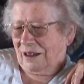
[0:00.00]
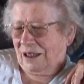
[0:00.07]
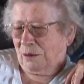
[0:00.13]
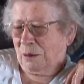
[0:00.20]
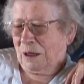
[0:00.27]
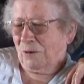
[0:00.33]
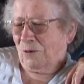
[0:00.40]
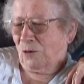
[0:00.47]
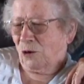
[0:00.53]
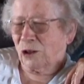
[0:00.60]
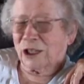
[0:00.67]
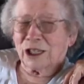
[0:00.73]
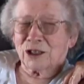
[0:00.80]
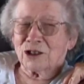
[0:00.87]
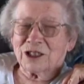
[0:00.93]
it'd been
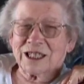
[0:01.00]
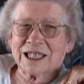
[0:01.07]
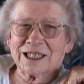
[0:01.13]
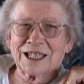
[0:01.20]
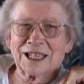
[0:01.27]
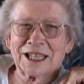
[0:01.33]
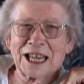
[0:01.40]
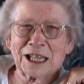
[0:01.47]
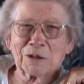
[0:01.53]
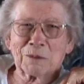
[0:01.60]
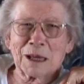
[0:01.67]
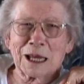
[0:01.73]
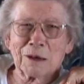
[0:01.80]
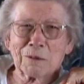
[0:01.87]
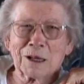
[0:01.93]
four years since i'd had a
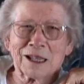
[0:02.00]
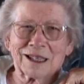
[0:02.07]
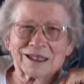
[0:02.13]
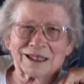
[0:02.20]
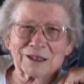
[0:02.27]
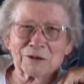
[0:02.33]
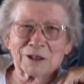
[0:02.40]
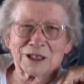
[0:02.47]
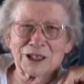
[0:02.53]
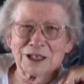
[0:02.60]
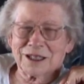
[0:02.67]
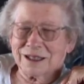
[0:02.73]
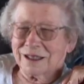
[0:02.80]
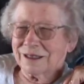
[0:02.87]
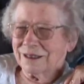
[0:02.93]
baby and it was
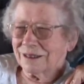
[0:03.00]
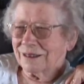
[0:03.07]
just